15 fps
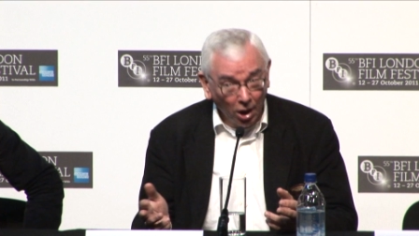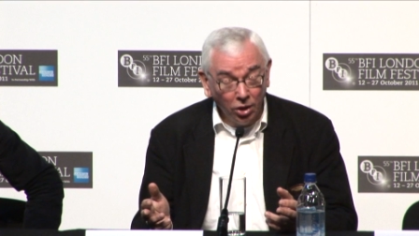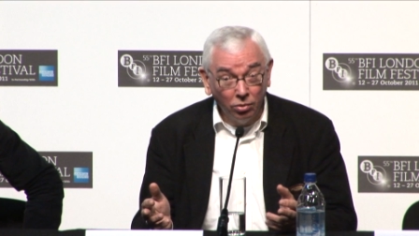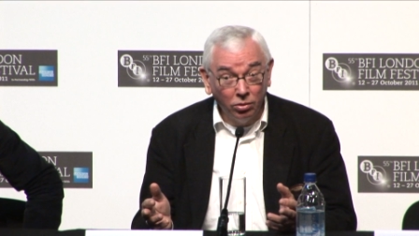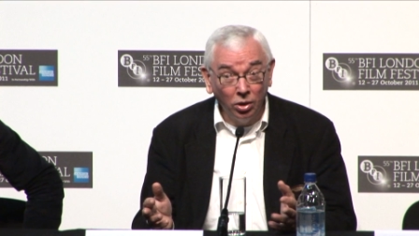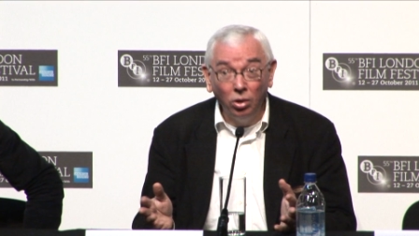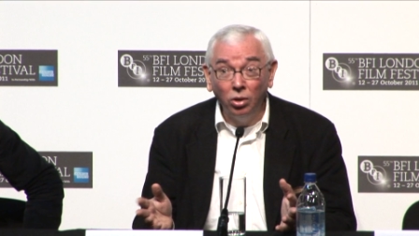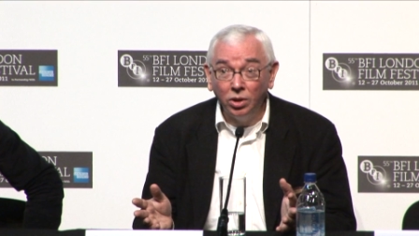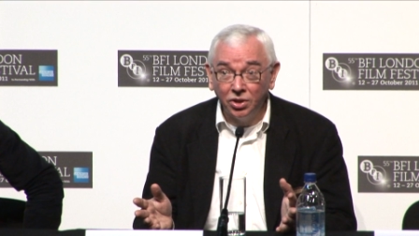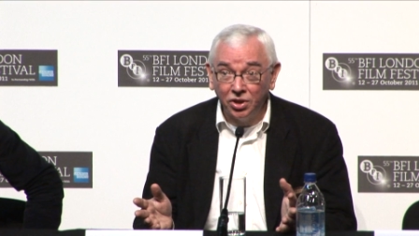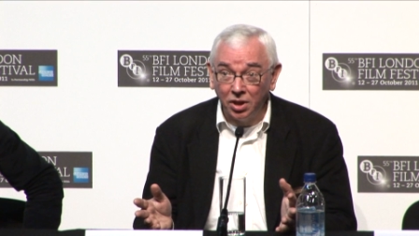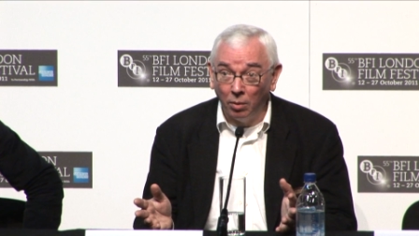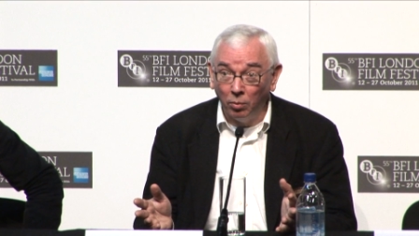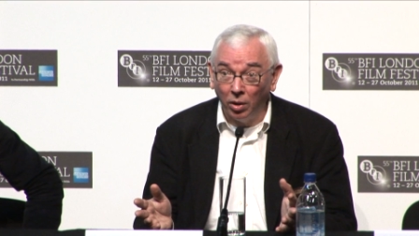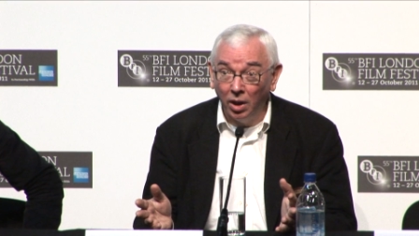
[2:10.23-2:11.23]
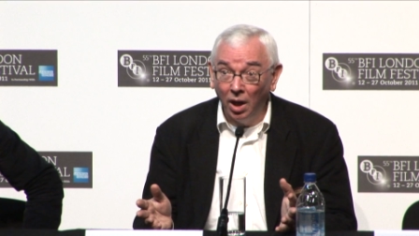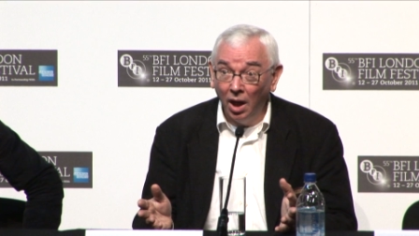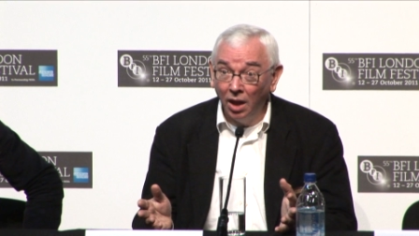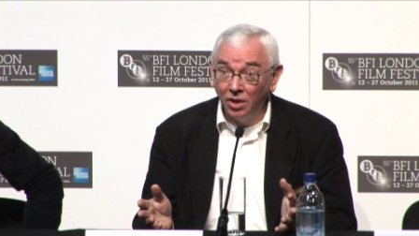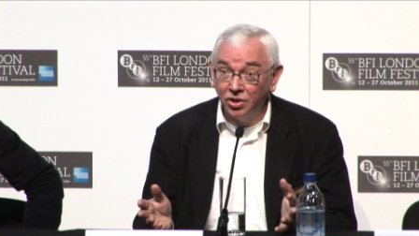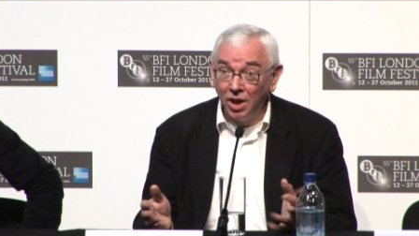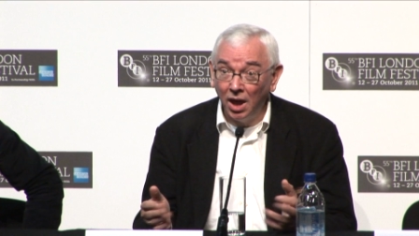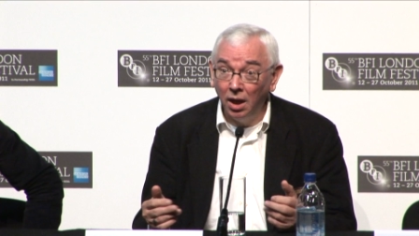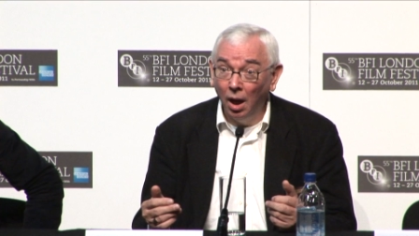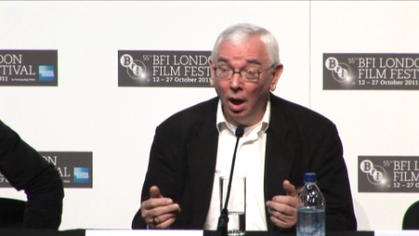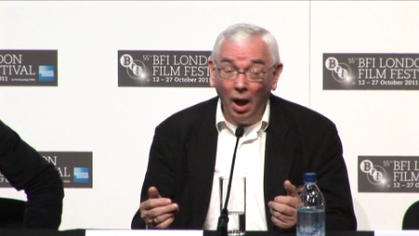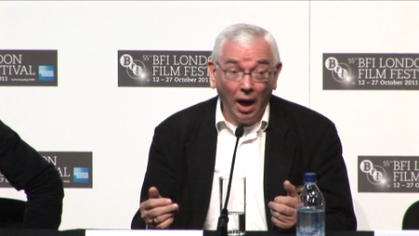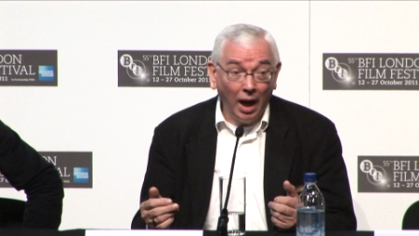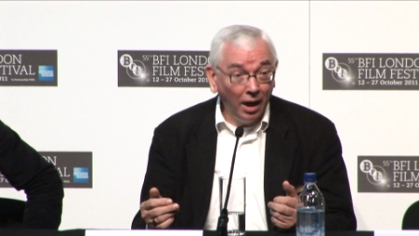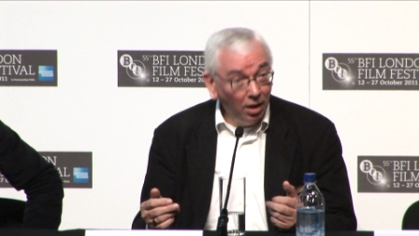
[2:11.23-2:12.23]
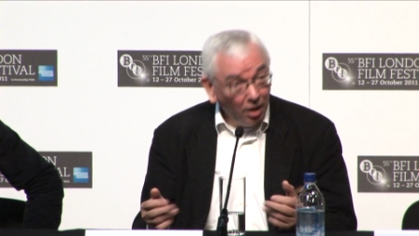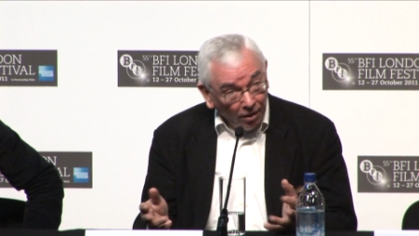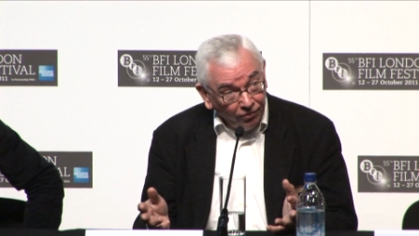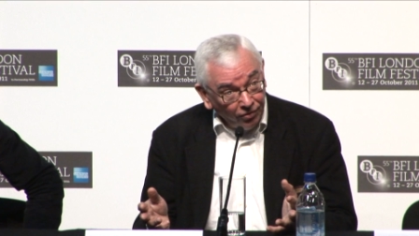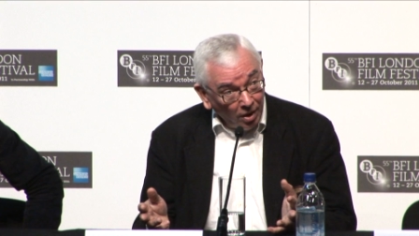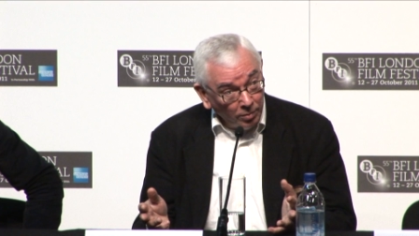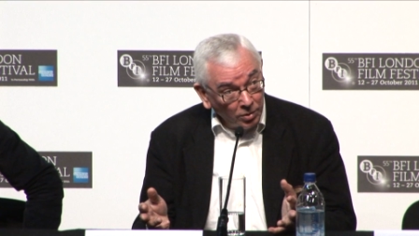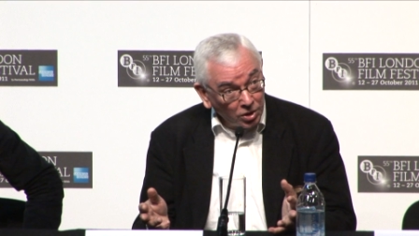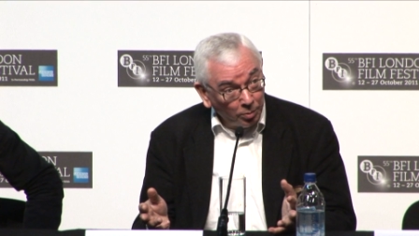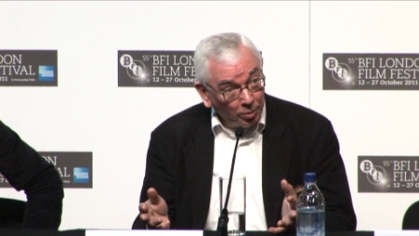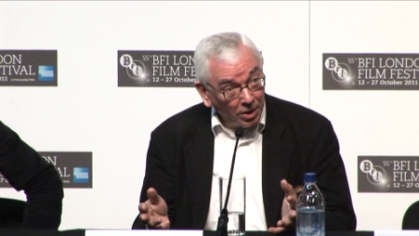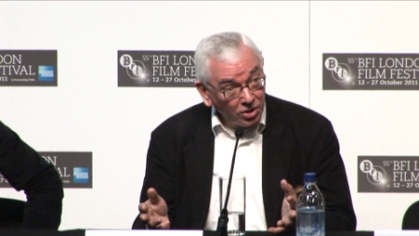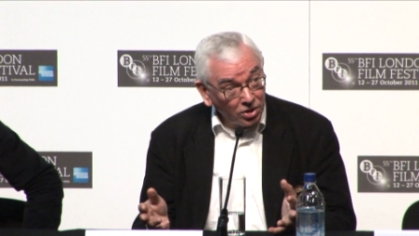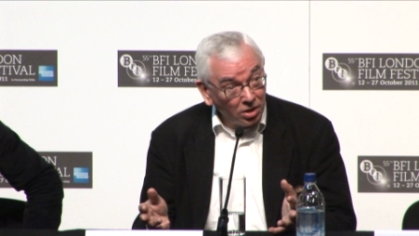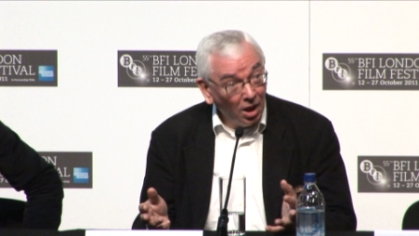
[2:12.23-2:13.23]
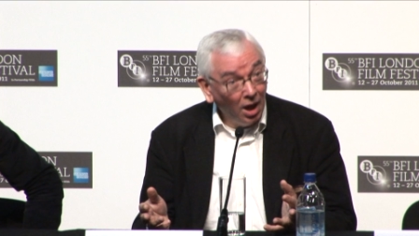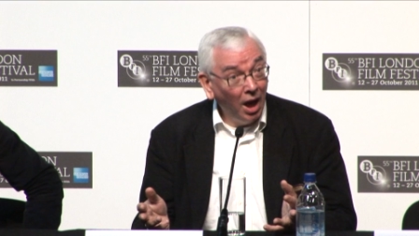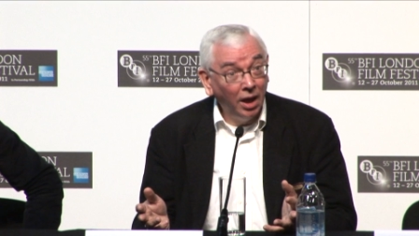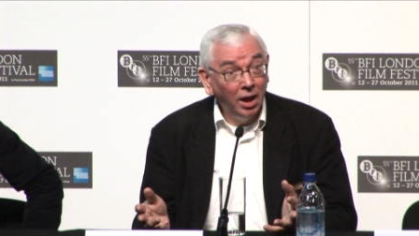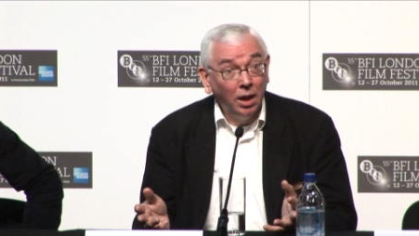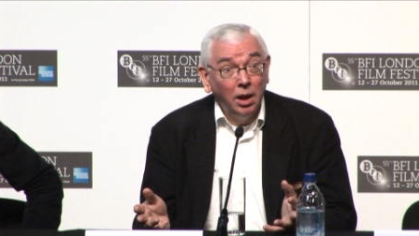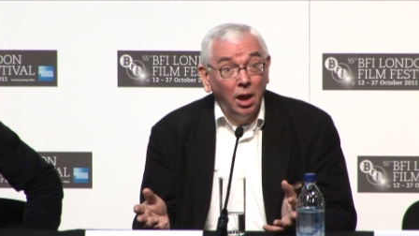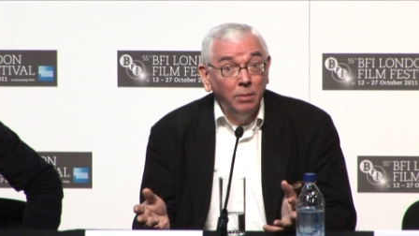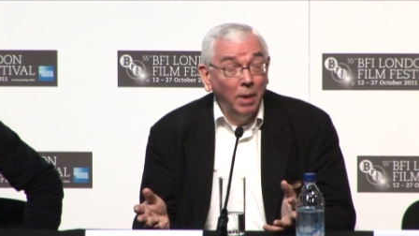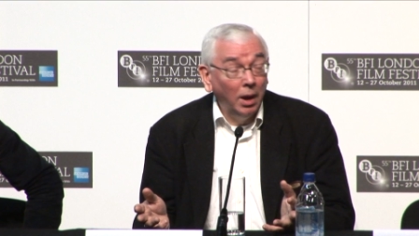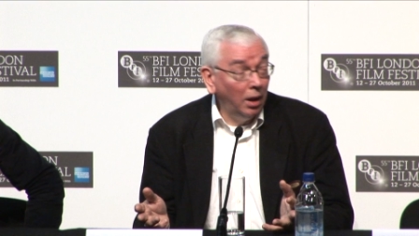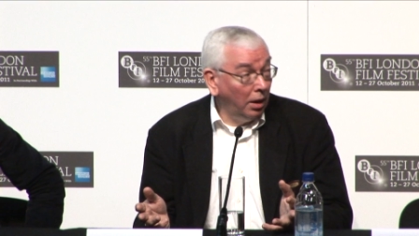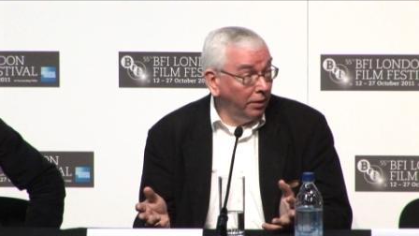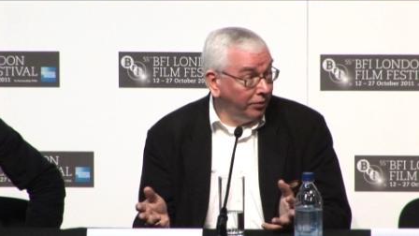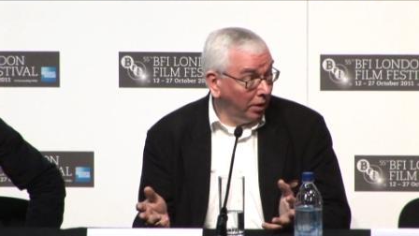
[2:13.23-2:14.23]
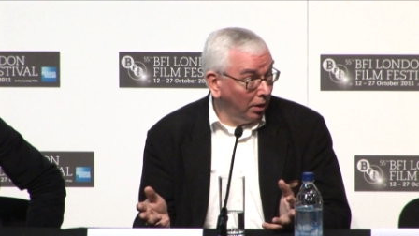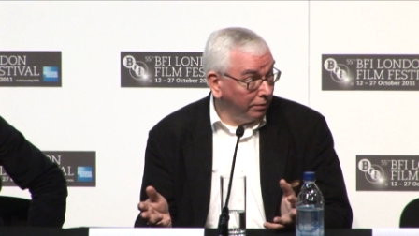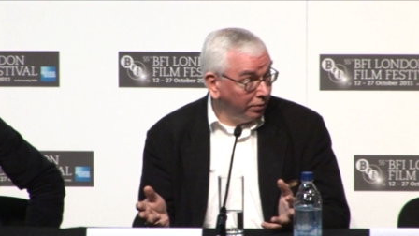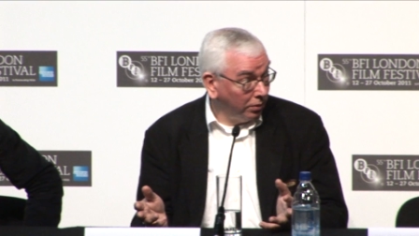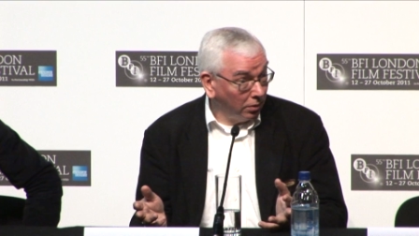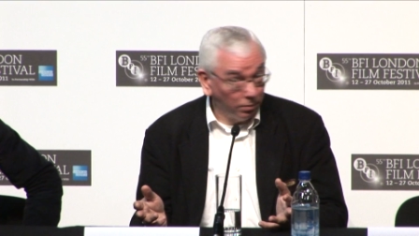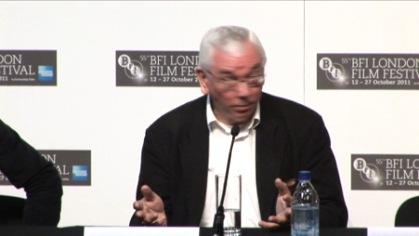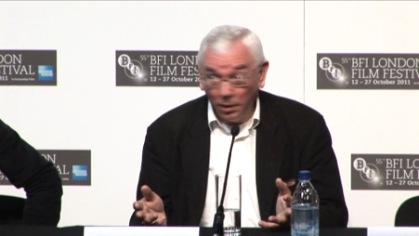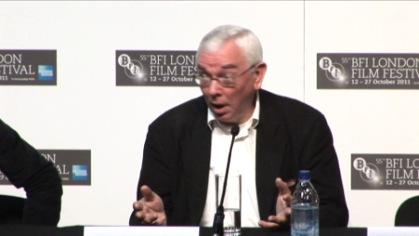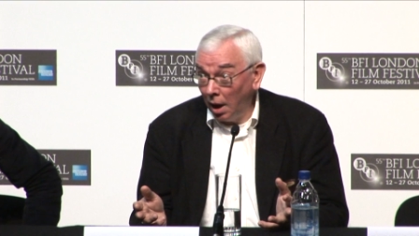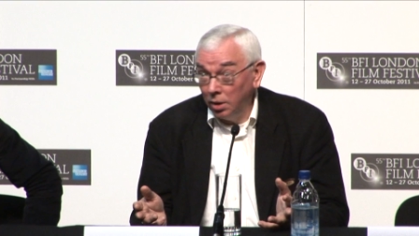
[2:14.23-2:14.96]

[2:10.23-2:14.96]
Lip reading: You can look at someone and say, I love them as a person, and I'd lay my life down for them.